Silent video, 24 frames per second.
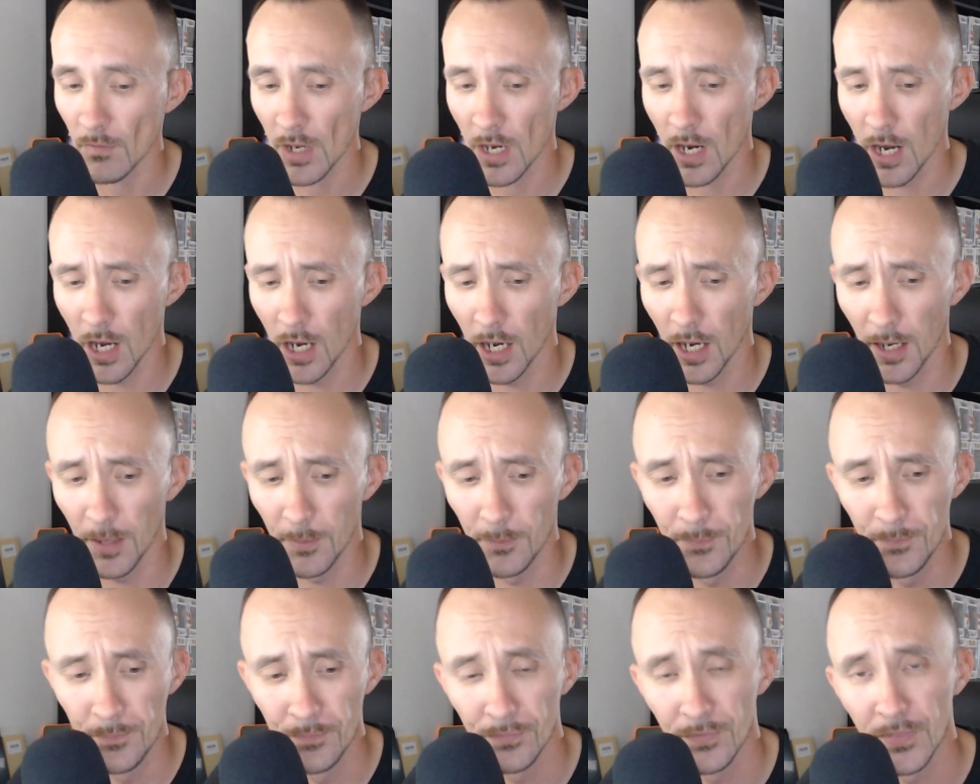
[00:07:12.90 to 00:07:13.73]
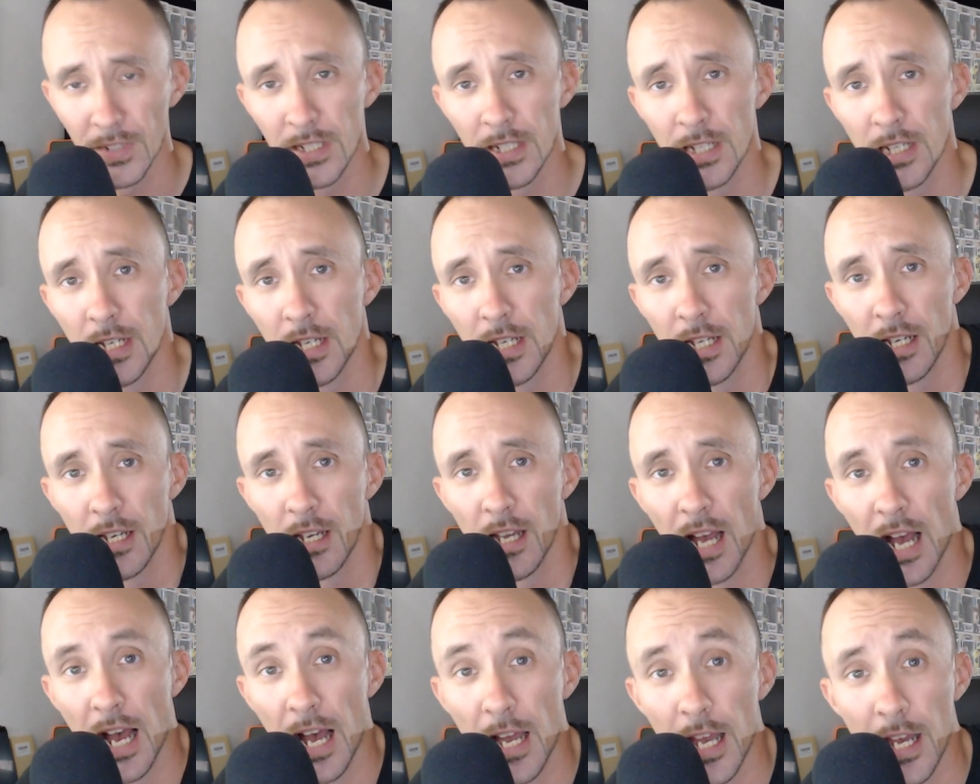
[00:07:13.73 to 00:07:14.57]

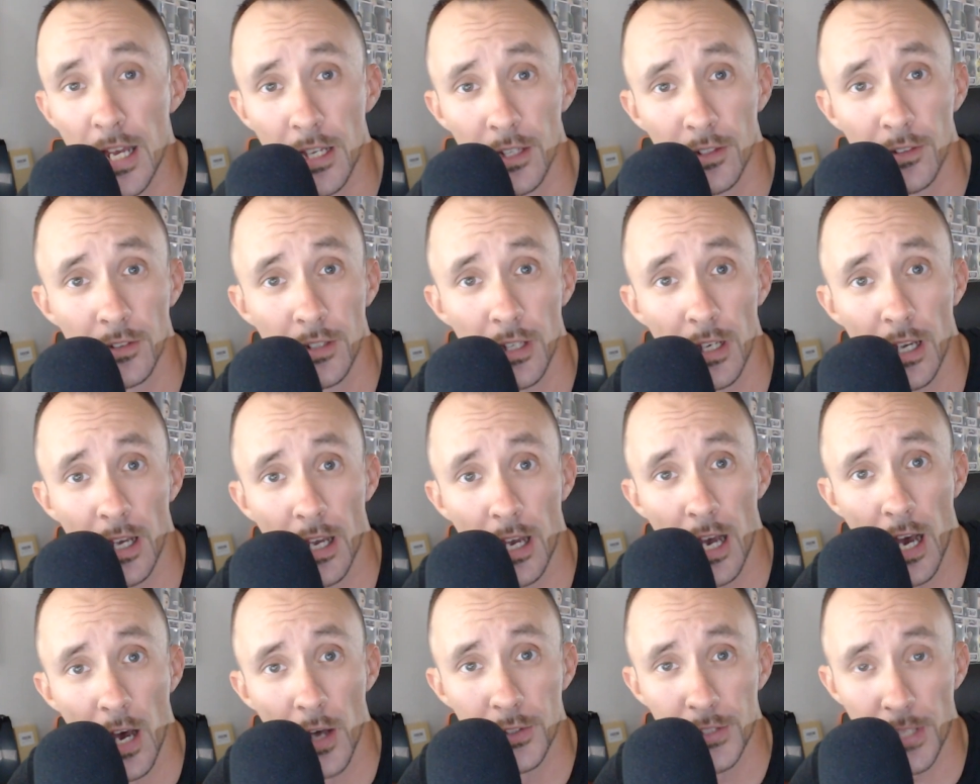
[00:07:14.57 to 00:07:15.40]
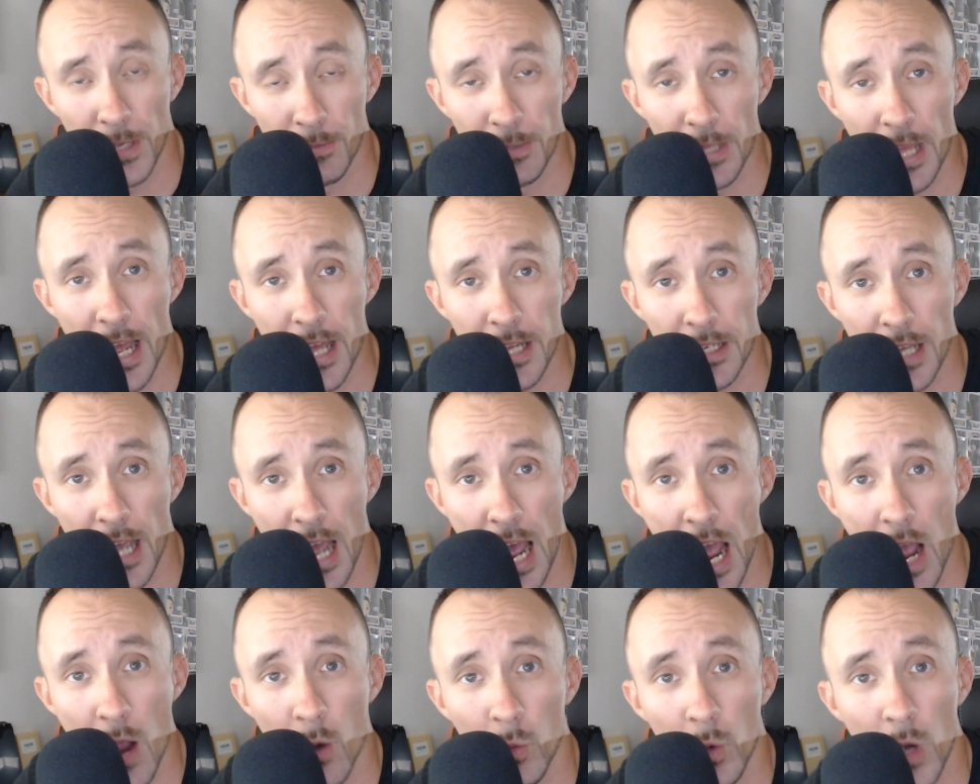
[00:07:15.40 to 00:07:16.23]
And on top of that,
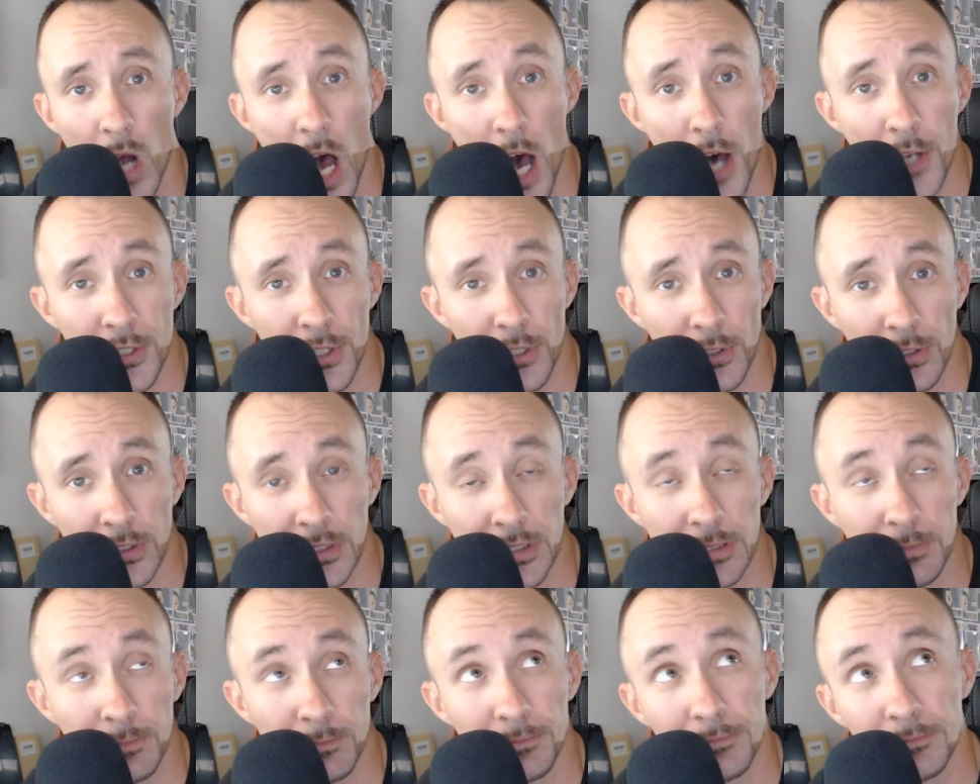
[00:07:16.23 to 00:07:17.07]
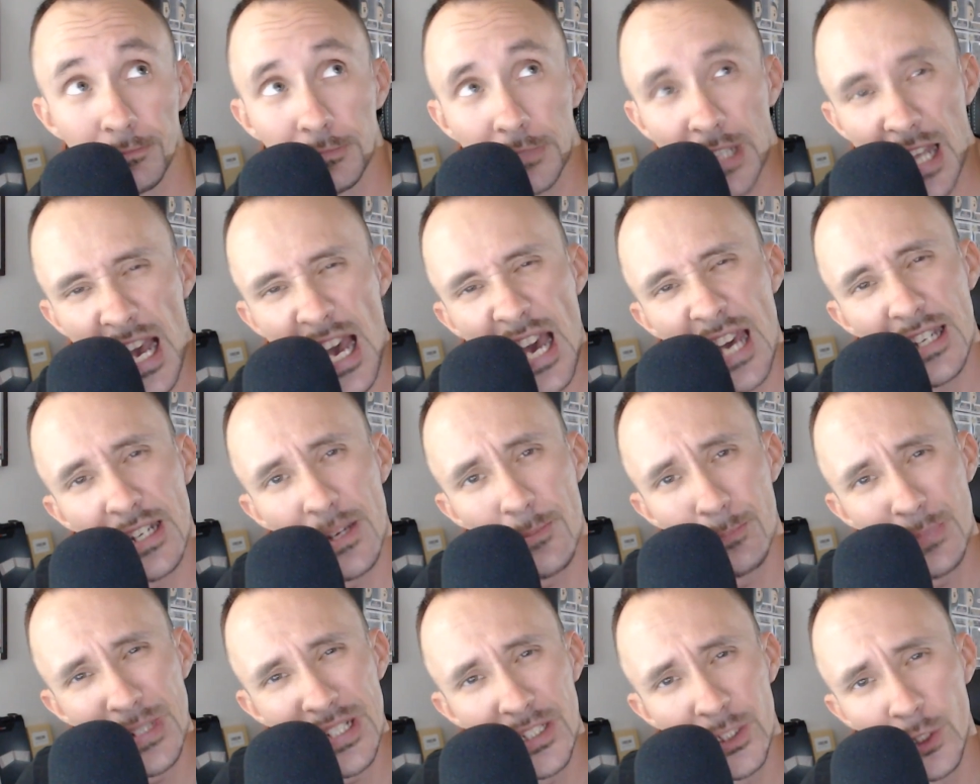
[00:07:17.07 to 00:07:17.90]
I will also kind
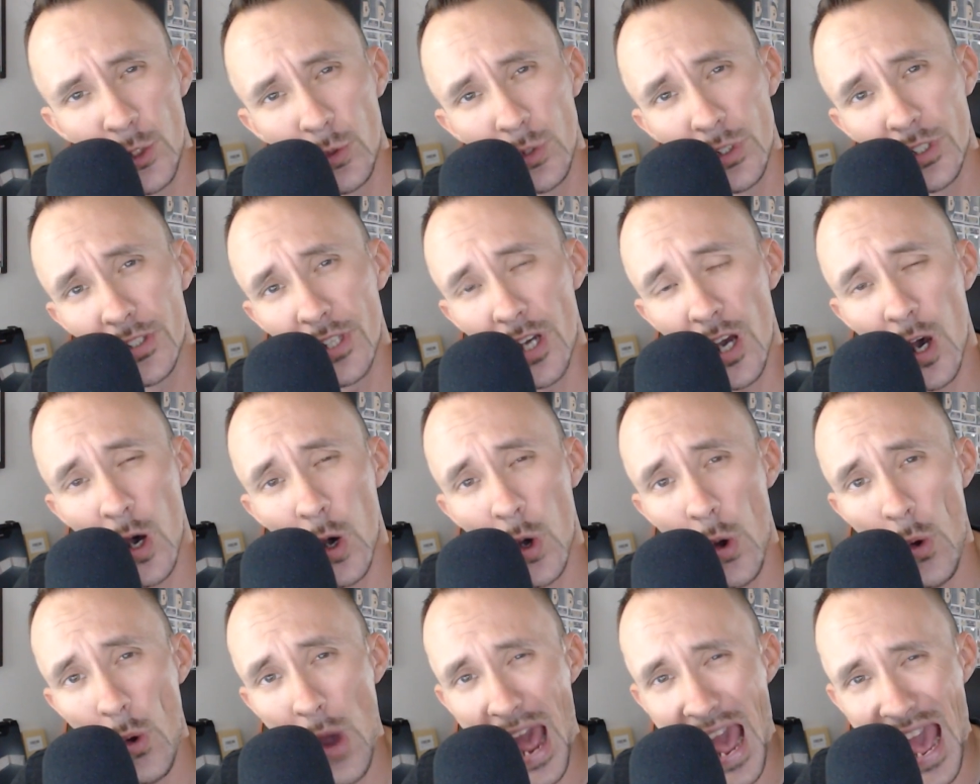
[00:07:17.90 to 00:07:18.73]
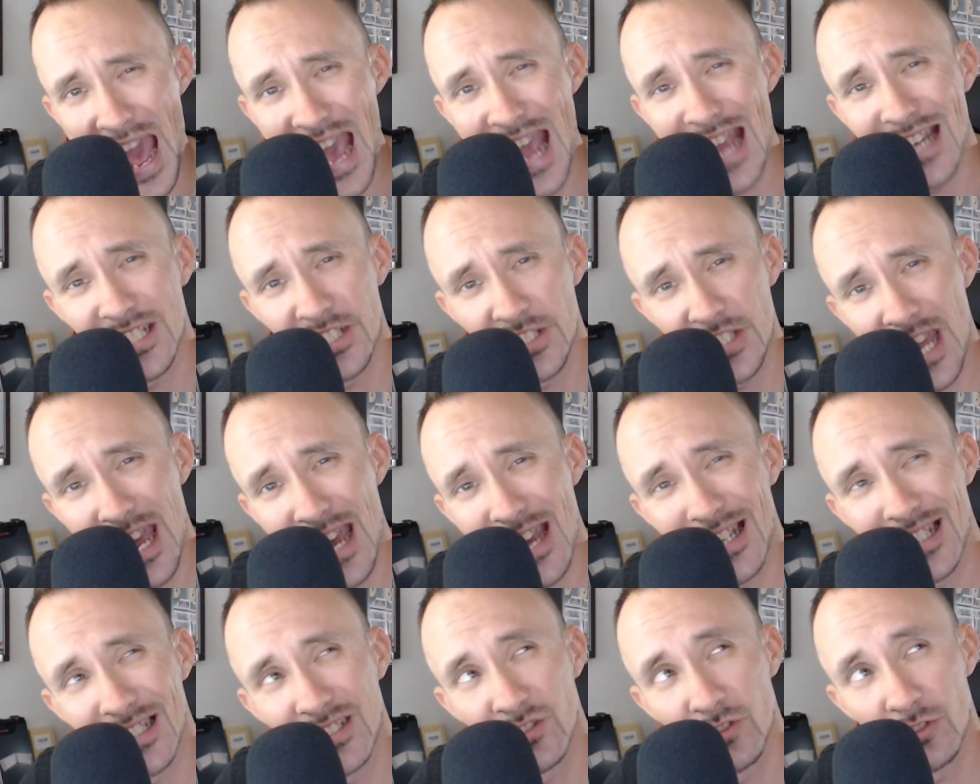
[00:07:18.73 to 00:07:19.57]
of be doing the whole
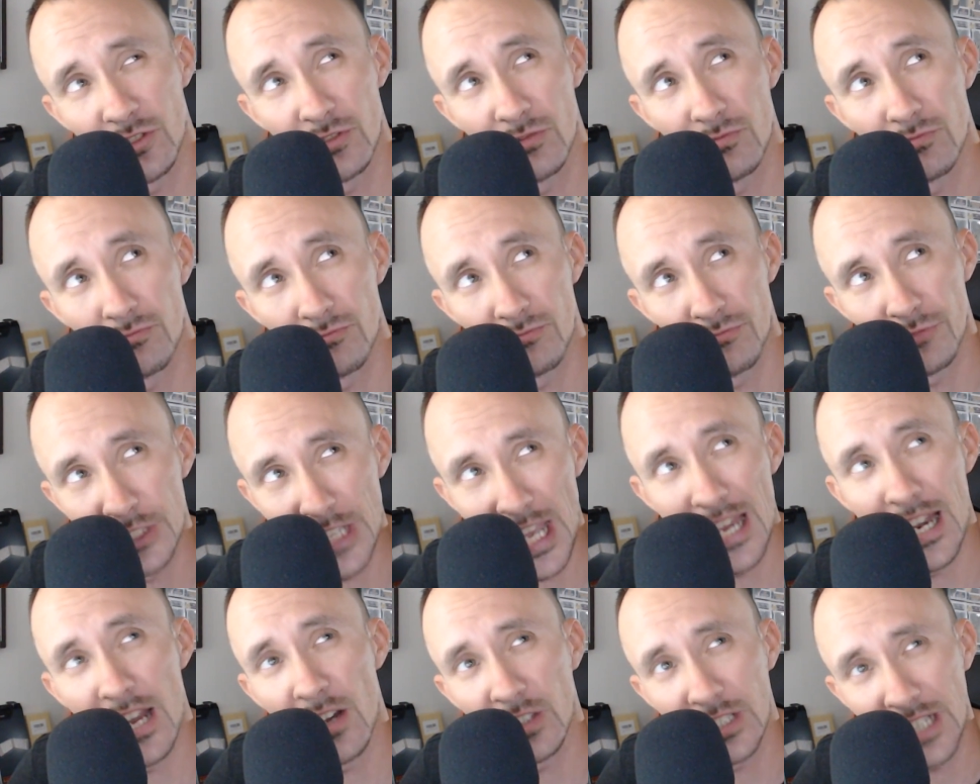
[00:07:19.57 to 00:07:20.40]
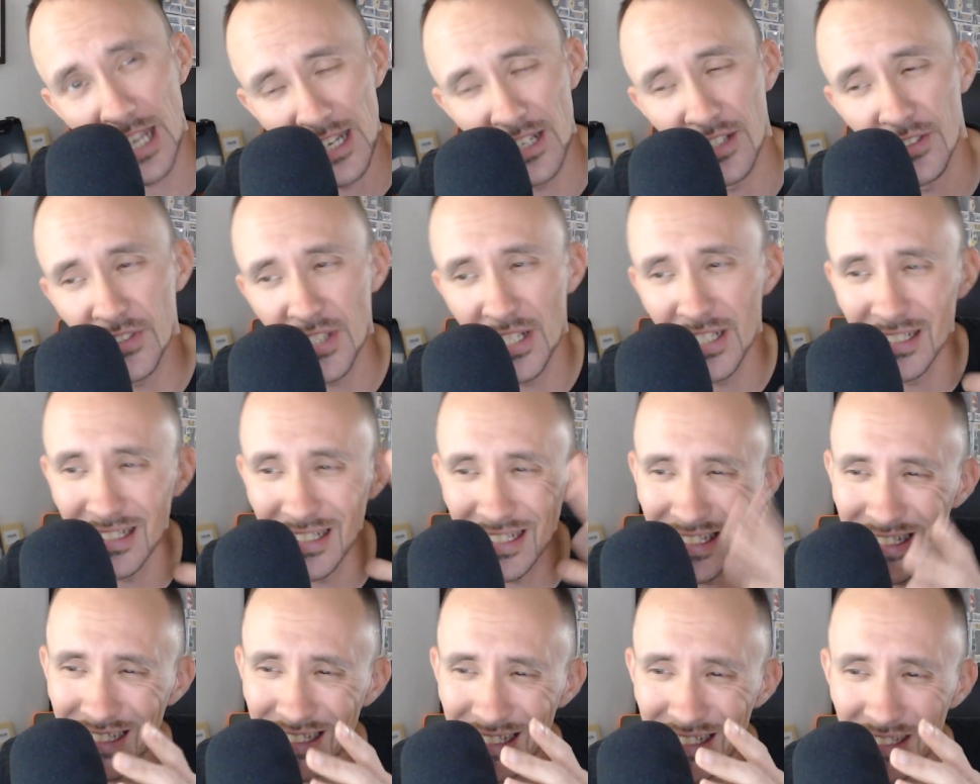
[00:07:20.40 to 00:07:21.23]
hashtag shoutout kind of thing
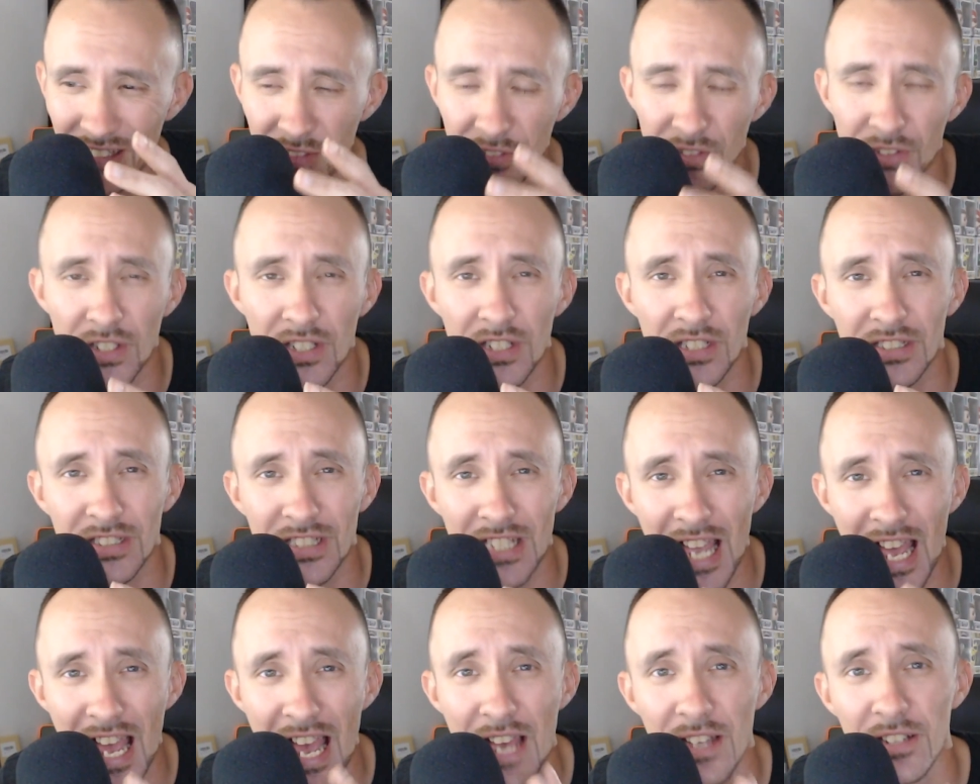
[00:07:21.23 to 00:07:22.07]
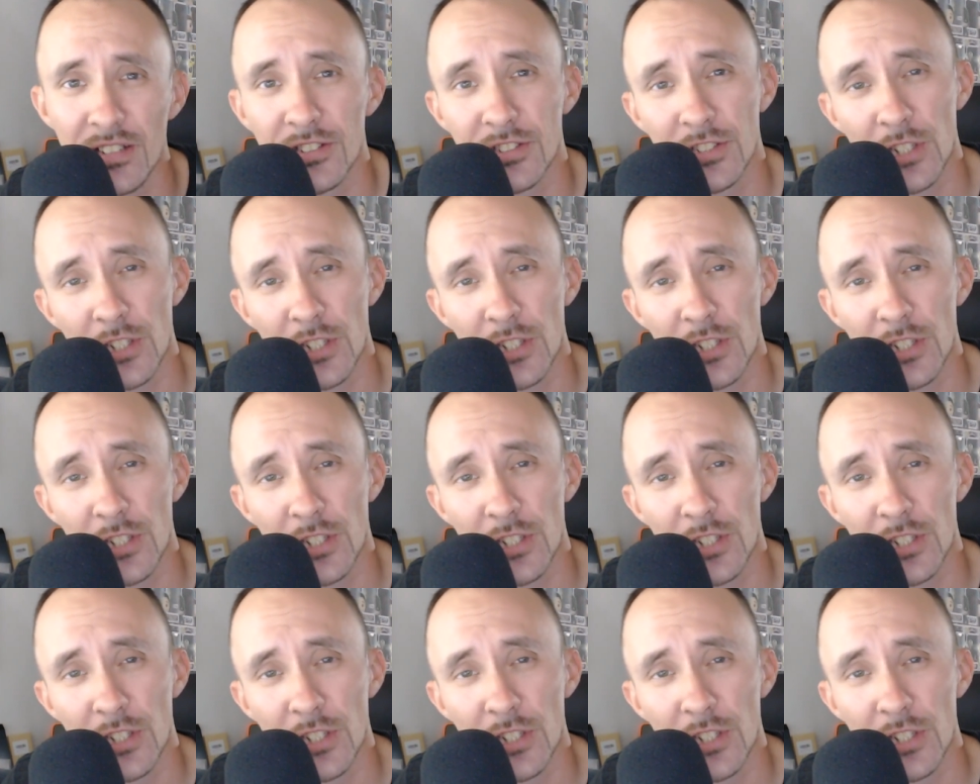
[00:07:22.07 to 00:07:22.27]
in the chat.